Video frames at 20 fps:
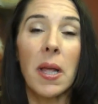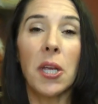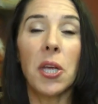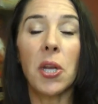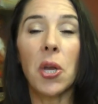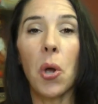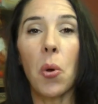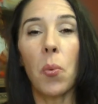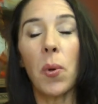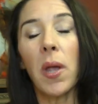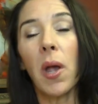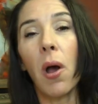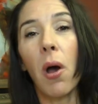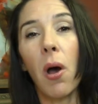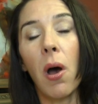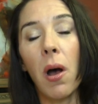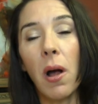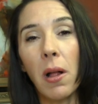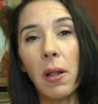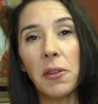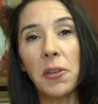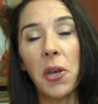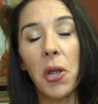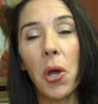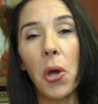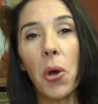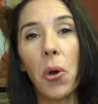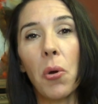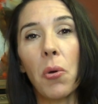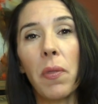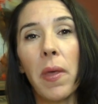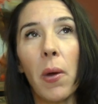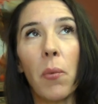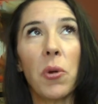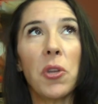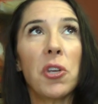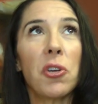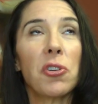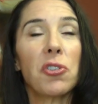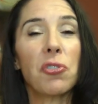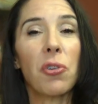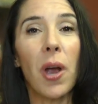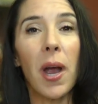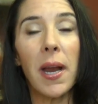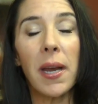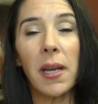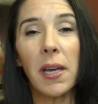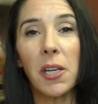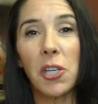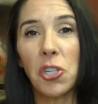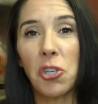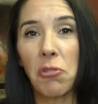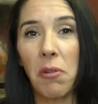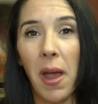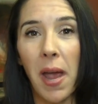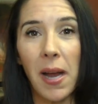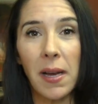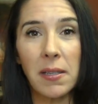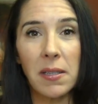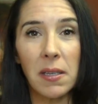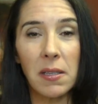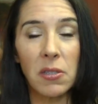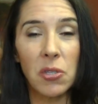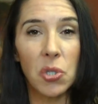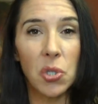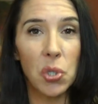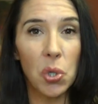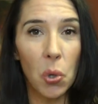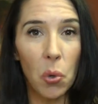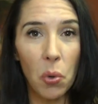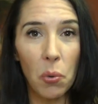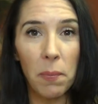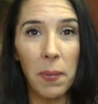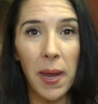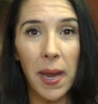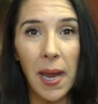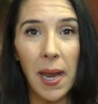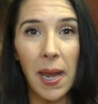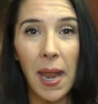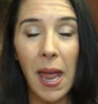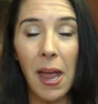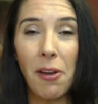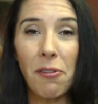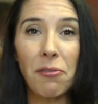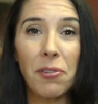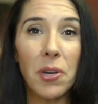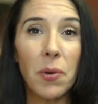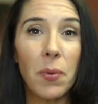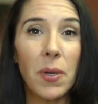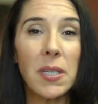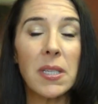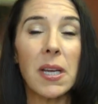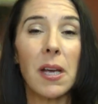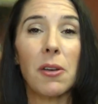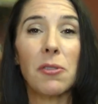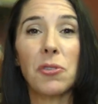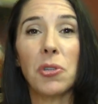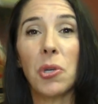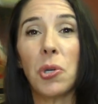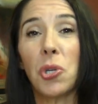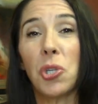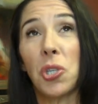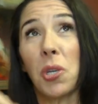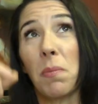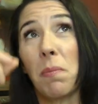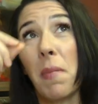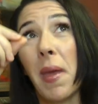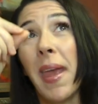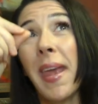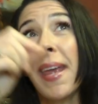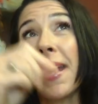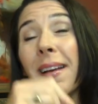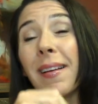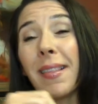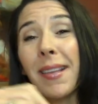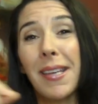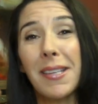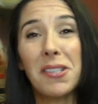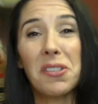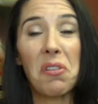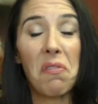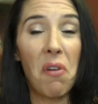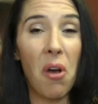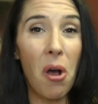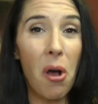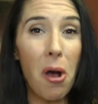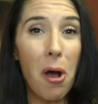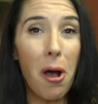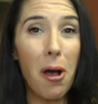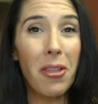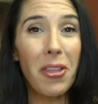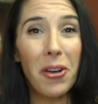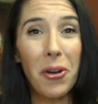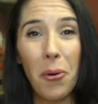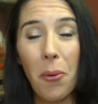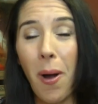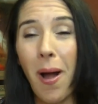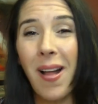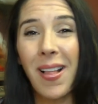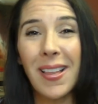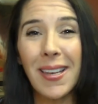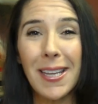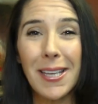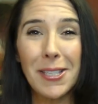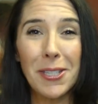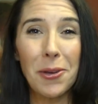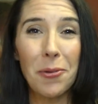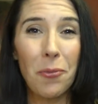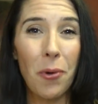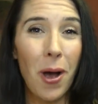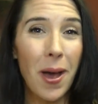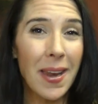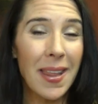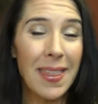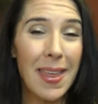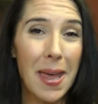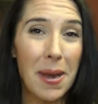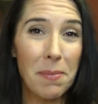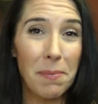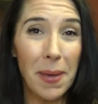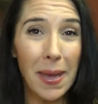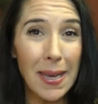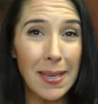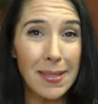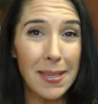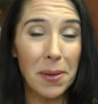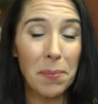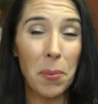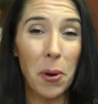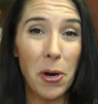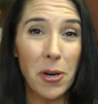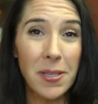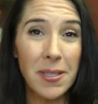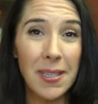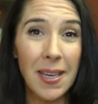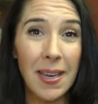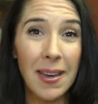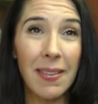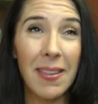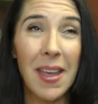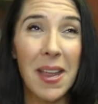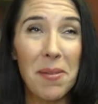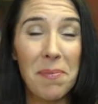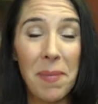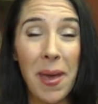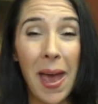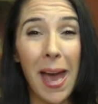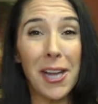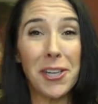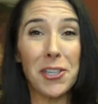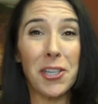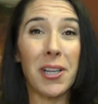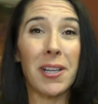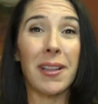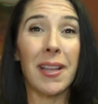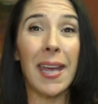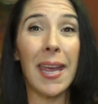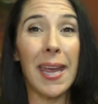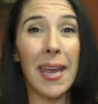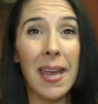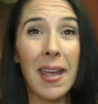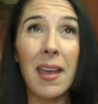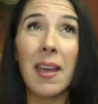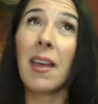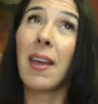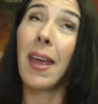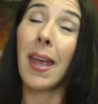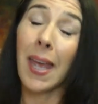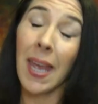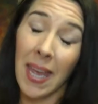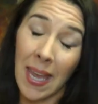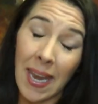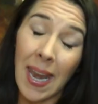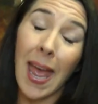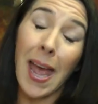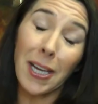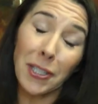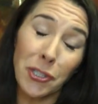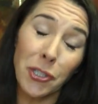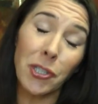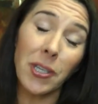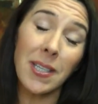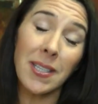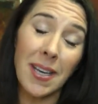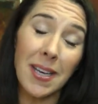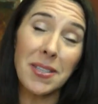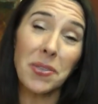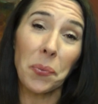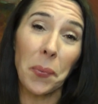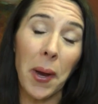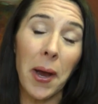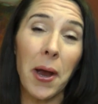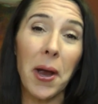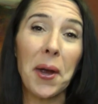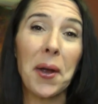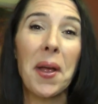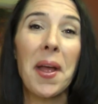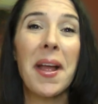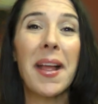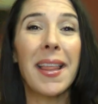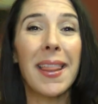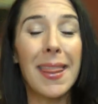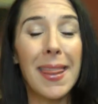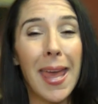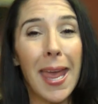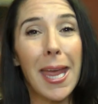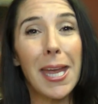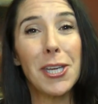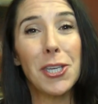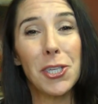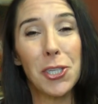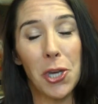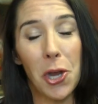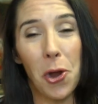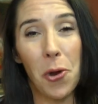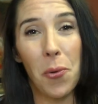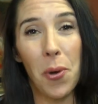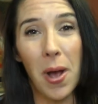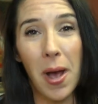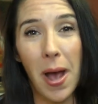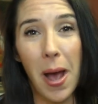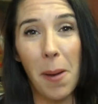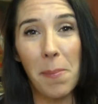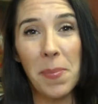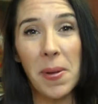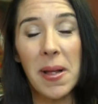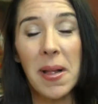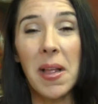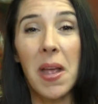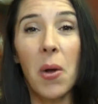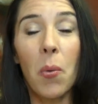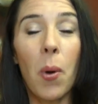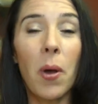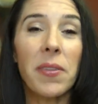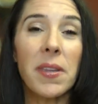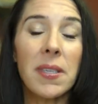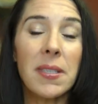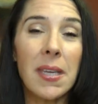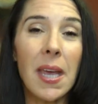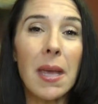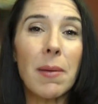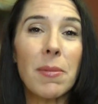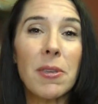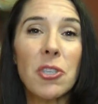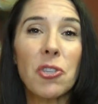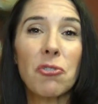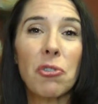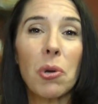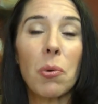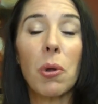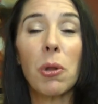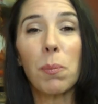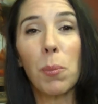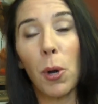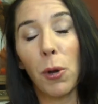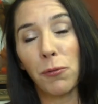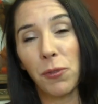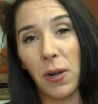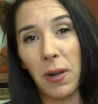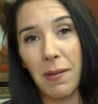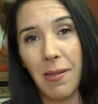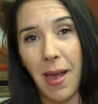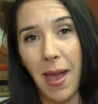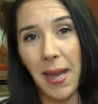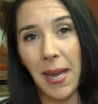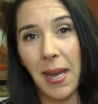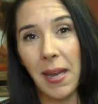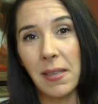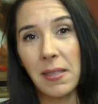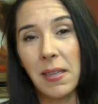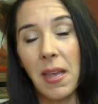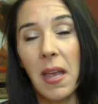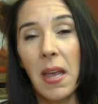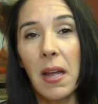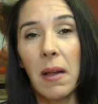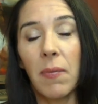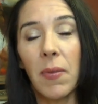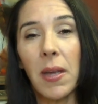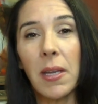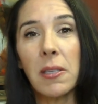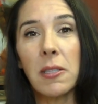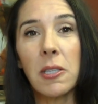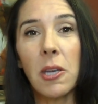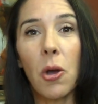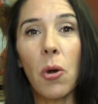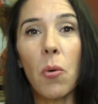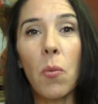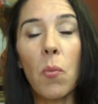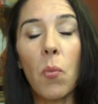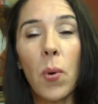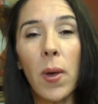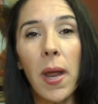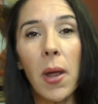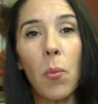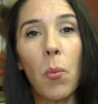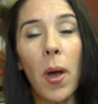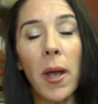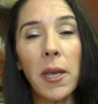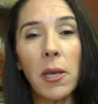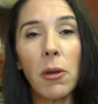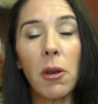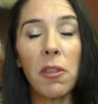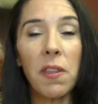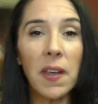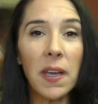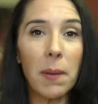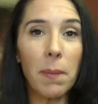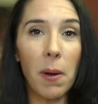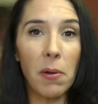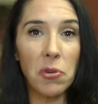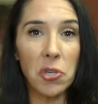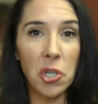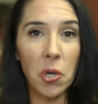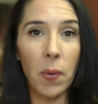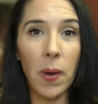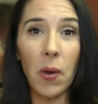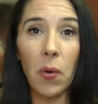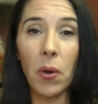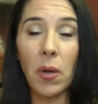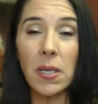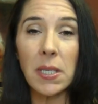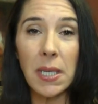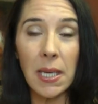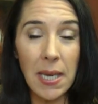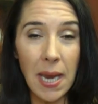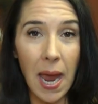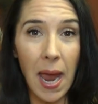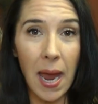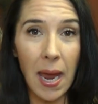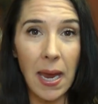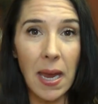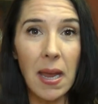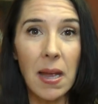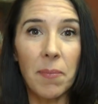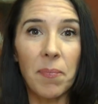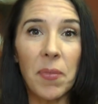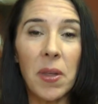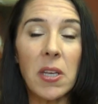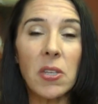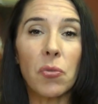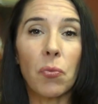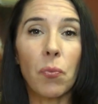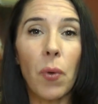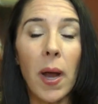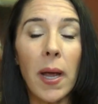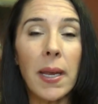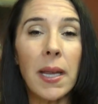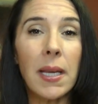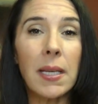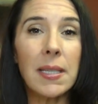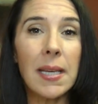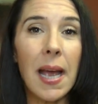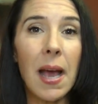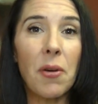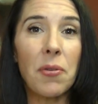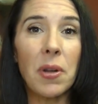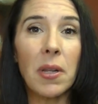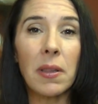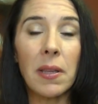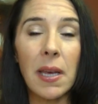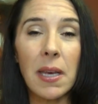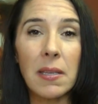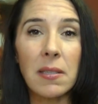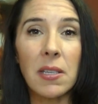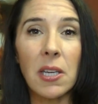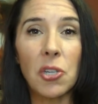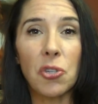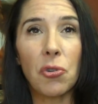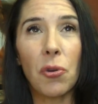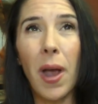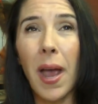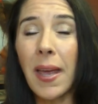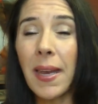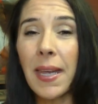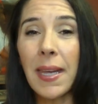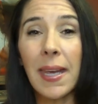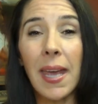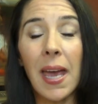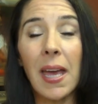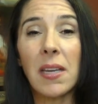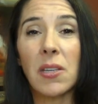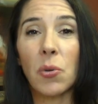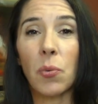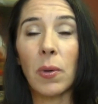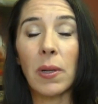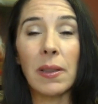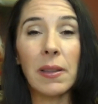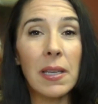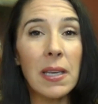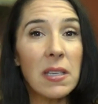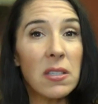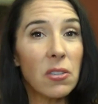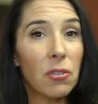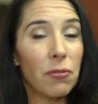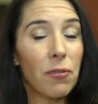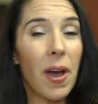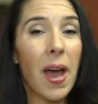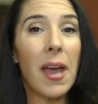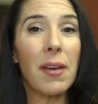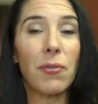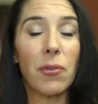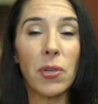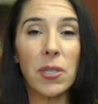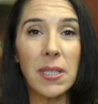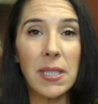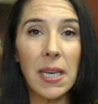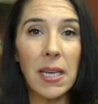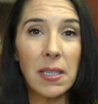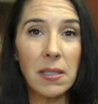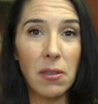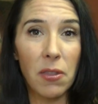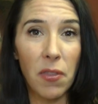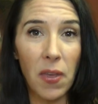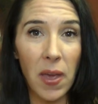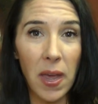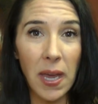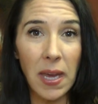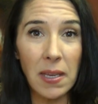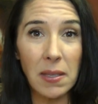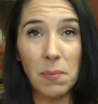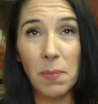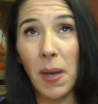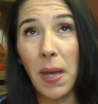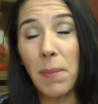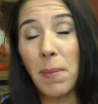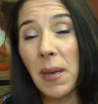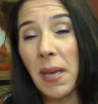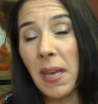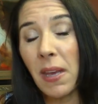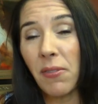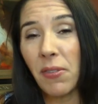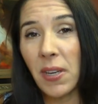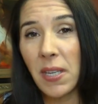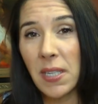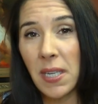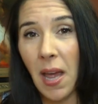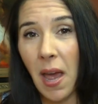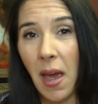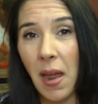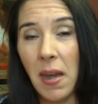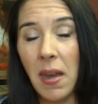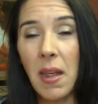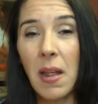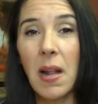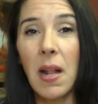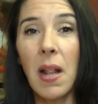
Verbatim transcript: you know, we all know that when you're trying to attract a soulmate, everyone tells you you should make a list of all the qualities you want in that amazing person, and then magically, it actually does work. They show up. Well, the same is true with perfect clients. And so, what I want you to think about doing today is writing down a list and try to get to at least five or six things, maybe even 10,